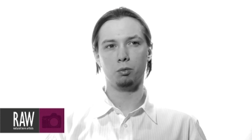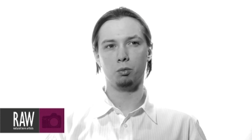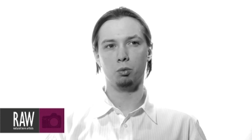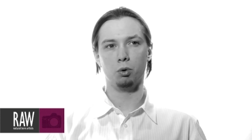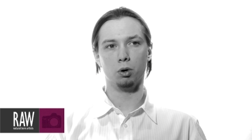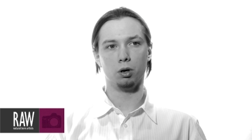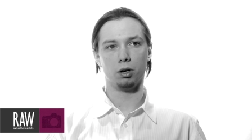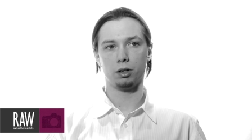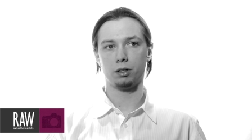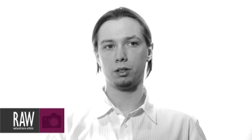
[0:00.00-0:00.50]

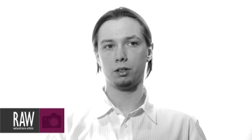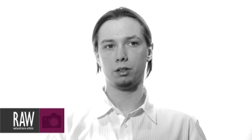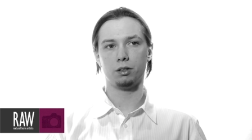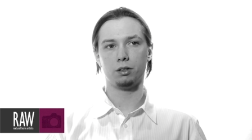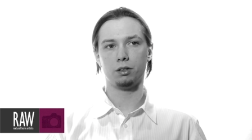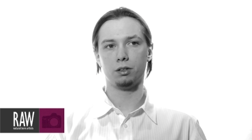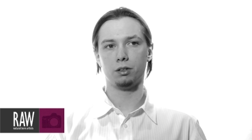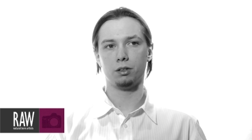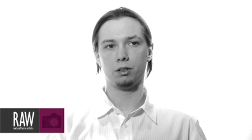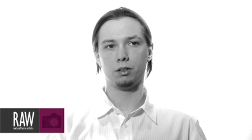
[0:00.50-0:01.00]
work.
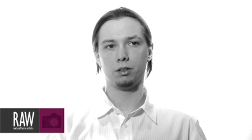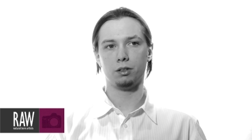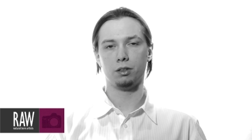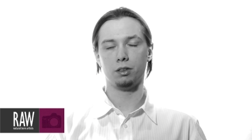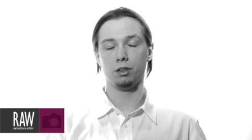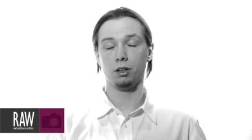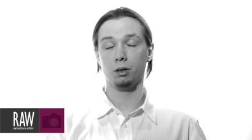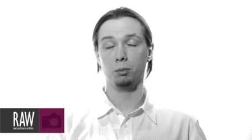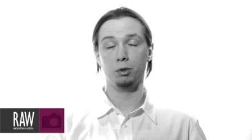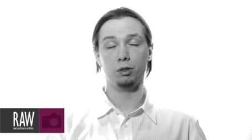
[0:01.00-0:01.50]

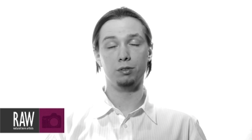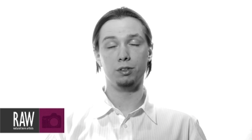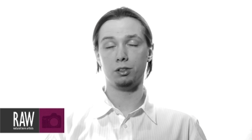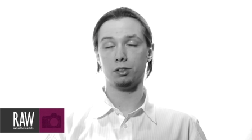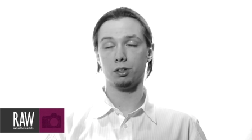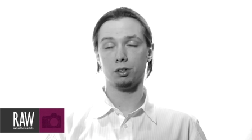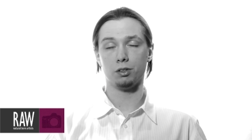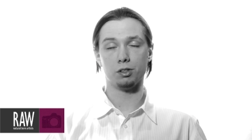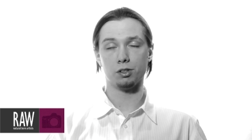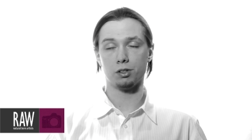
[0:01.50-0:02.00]
Their
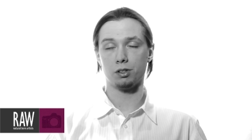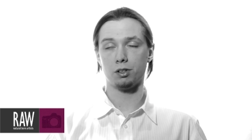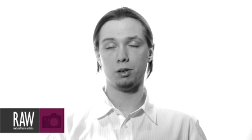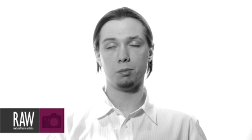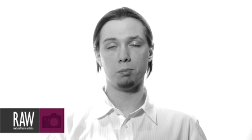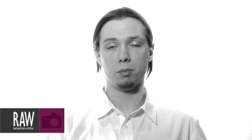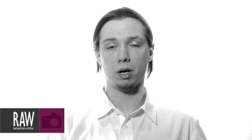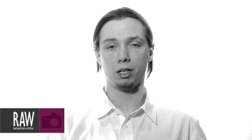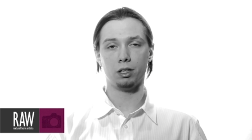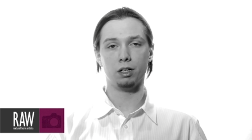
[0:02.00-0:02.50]
movies are just
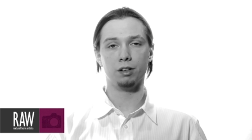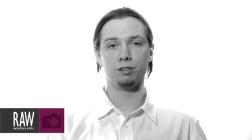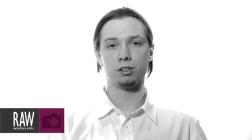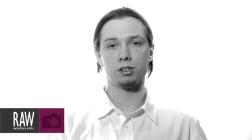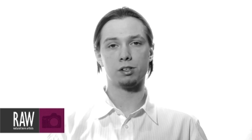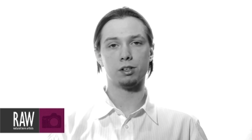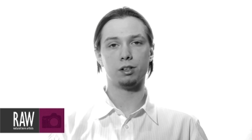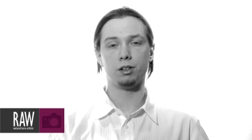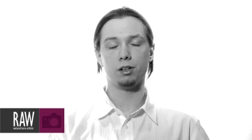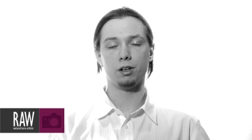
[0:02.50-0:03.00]

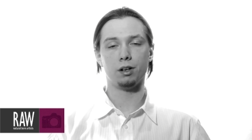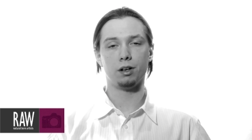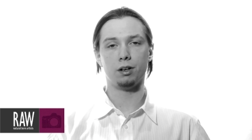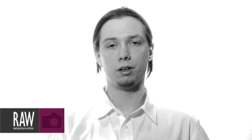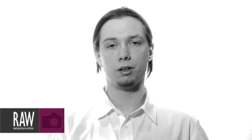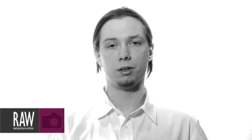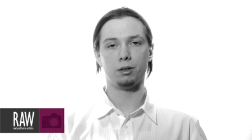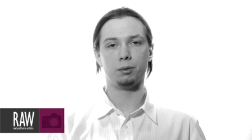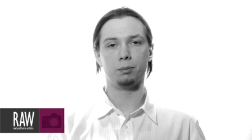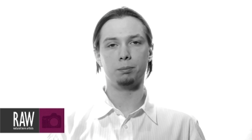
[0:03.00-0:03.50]
magnificent.
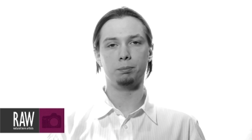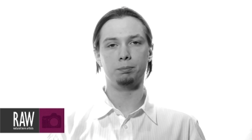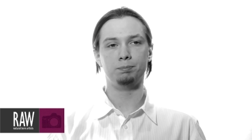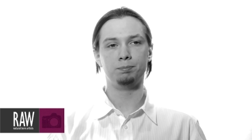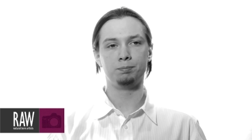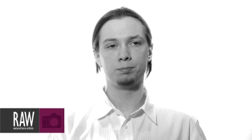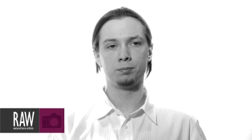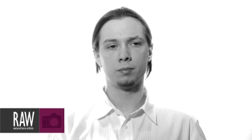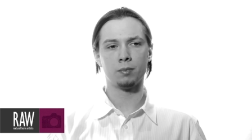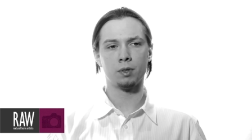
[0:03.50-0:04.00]
Um,
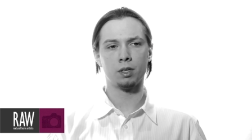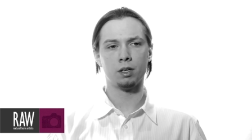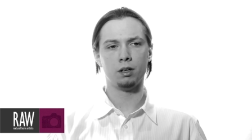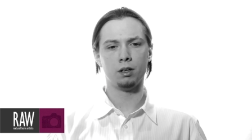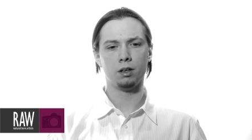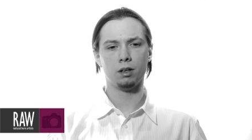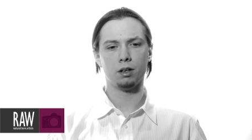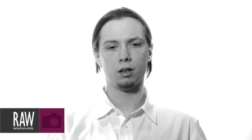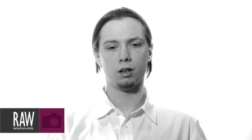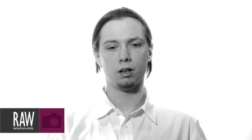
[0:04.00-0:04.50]

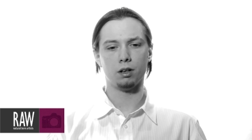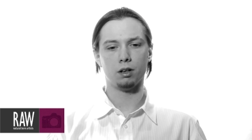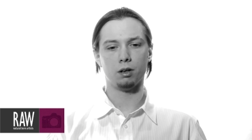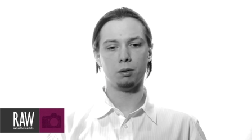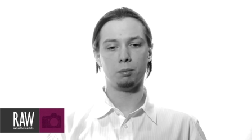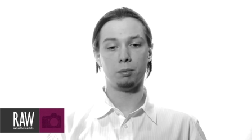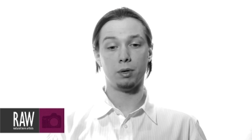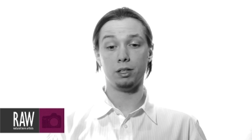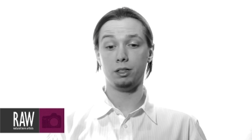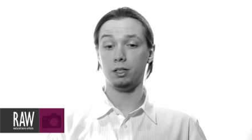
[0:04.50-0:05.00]

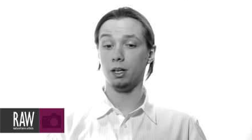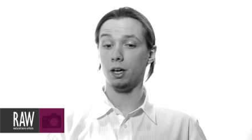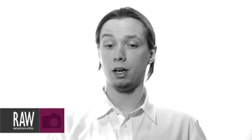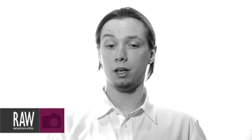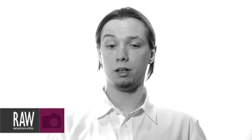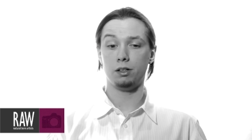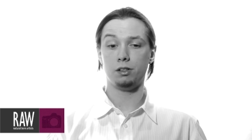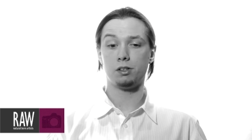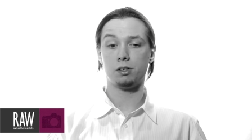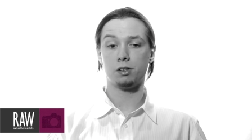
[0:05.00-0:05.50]
uh, my
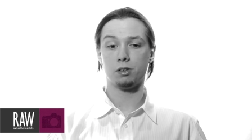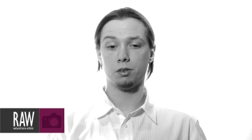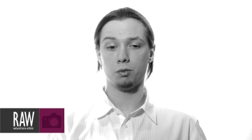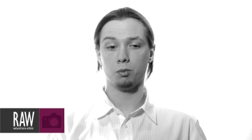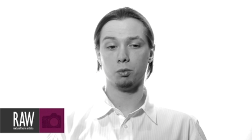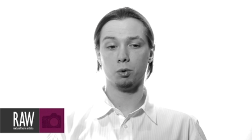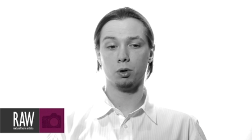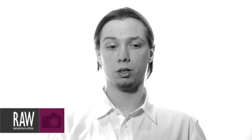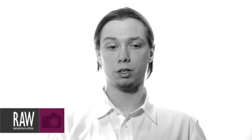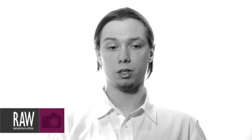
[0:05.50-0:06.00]
dad's
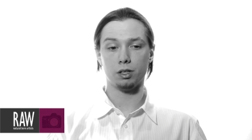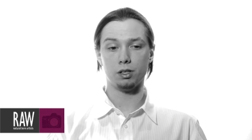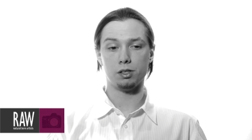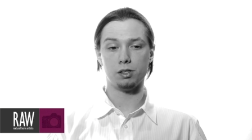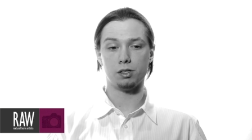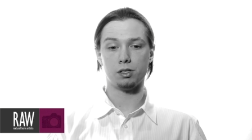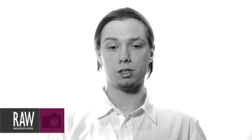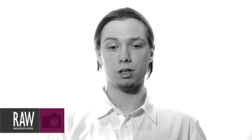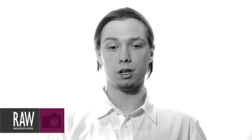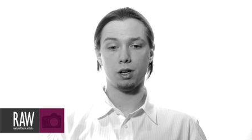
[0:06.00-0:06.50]
work
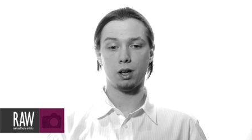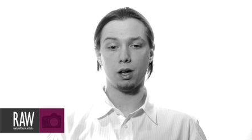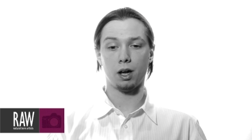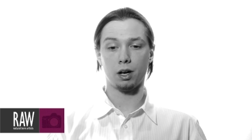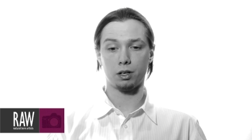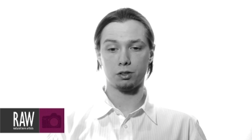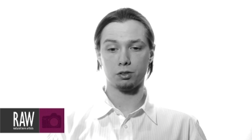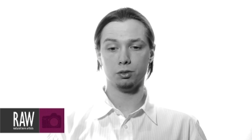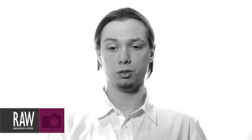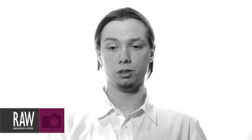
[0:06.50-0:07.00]
is
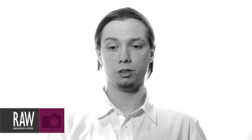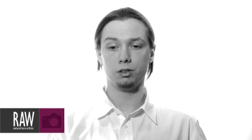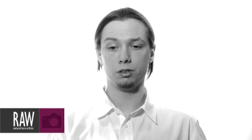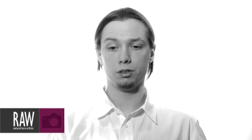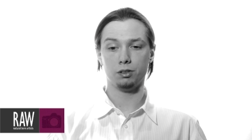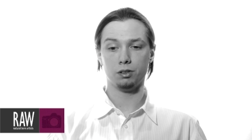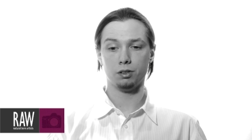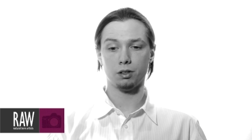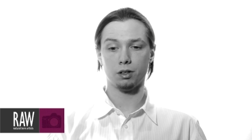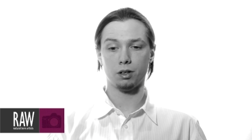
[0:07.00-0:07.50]
excellent.
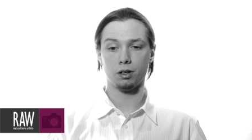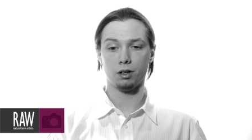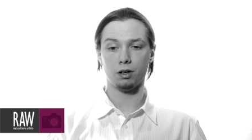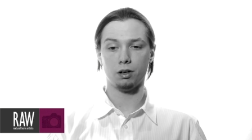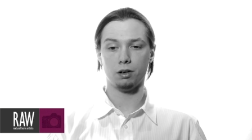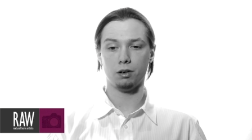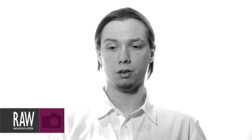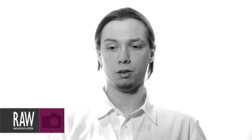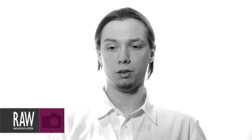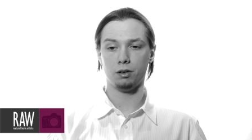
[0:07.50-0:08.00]

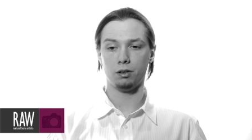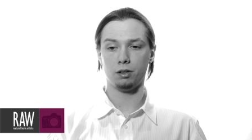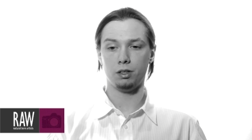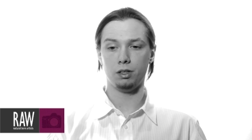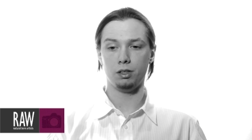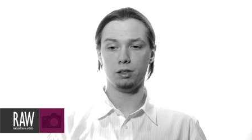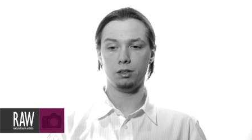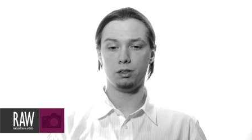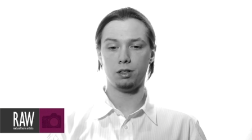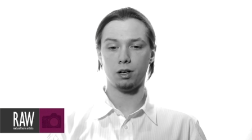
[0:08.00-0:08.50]
Uh,
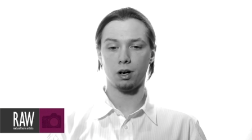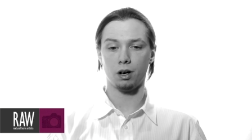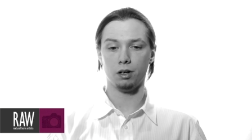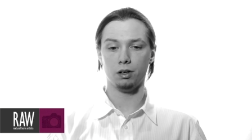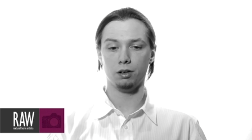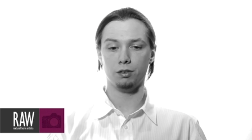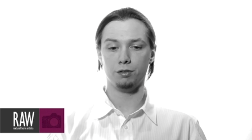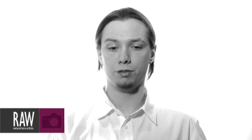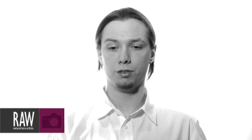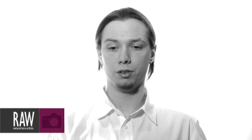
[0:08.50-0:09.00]
he
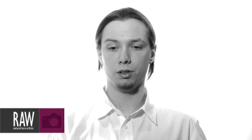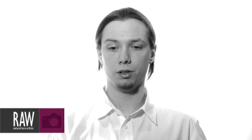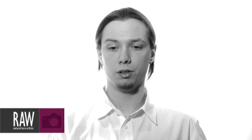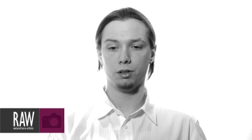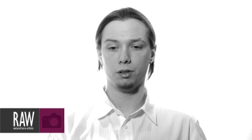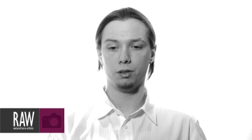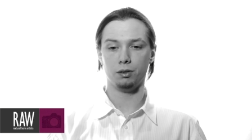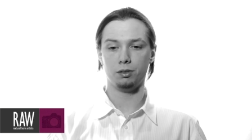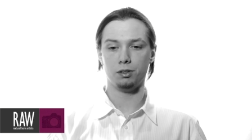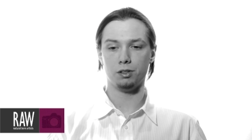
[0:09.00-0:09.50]
kind of
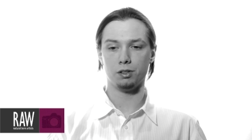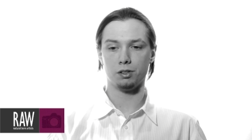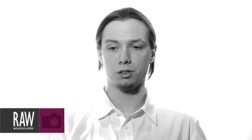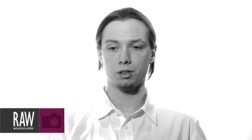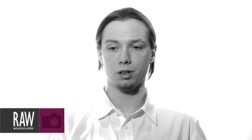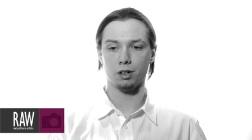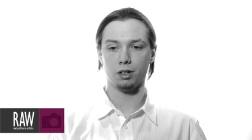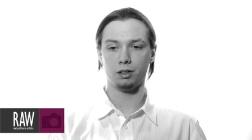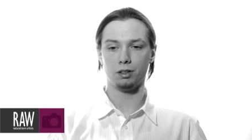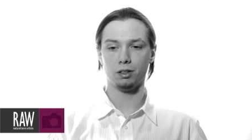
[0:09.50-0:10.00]
uh,
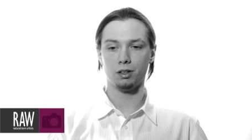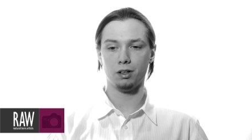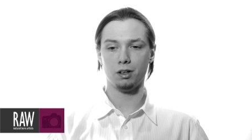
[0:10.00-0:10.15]
just like